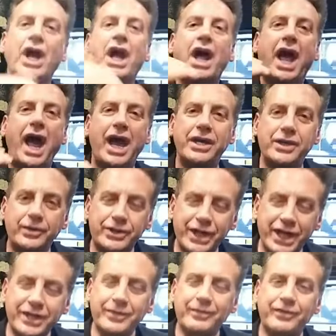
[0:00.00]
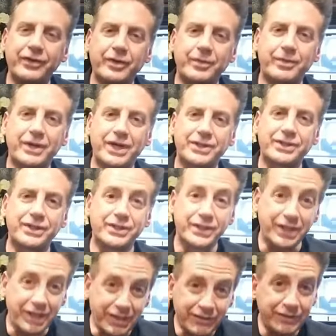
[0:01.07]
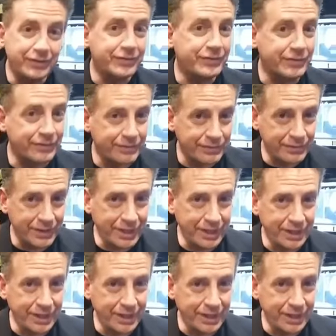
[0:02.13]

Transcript: and you take them through your process, even for free,